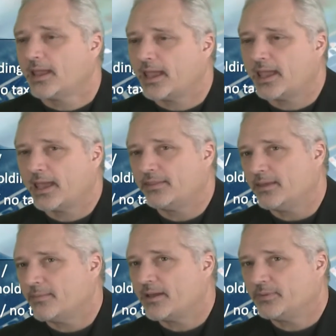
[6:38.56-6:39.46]
and
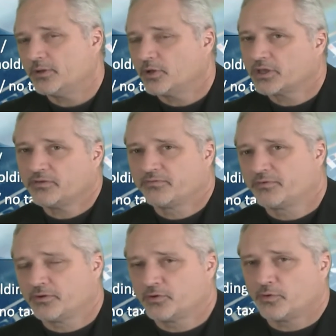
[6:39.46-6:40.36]
they might be looking
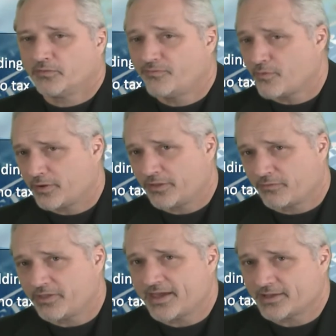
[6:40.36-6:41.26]
for a total of
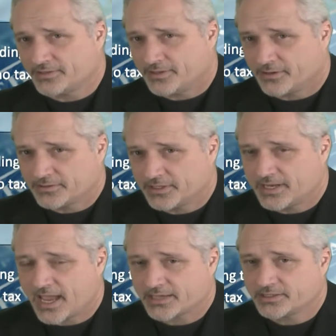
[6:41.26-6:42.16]
$43,000 in
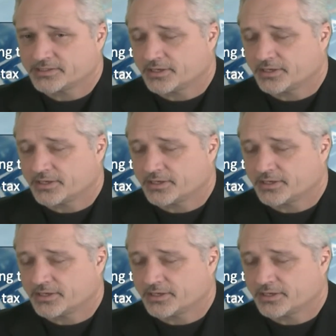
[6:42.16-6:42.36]
taxes,